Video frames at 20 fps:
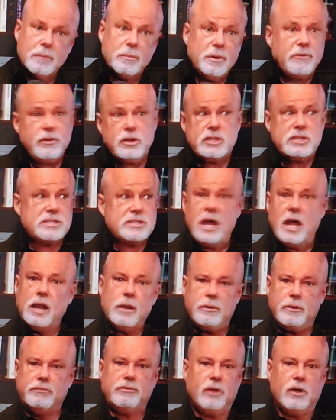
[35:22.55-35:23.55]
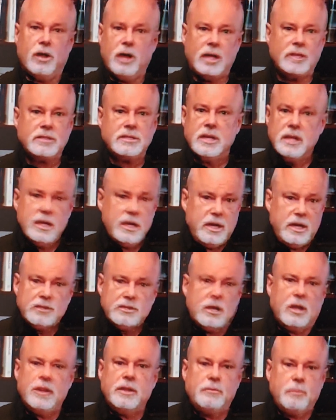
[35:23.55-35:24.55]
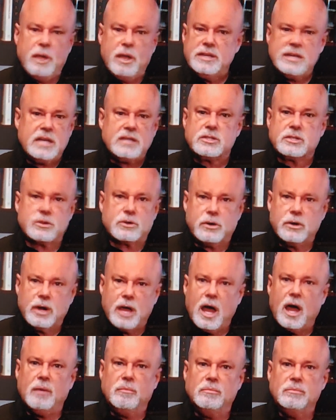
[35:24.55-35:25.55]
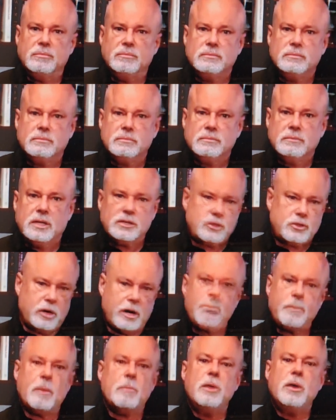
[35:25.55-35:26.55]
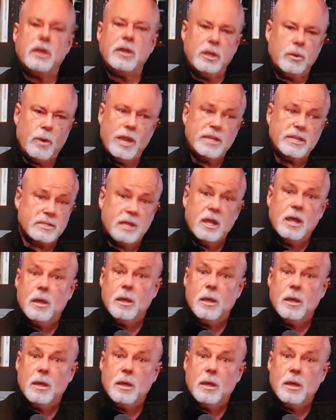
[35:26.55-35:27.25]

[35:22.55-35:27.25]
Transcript: But if you just tell them your flaws, here's all the ways I screwed up. I screwed up a million ways.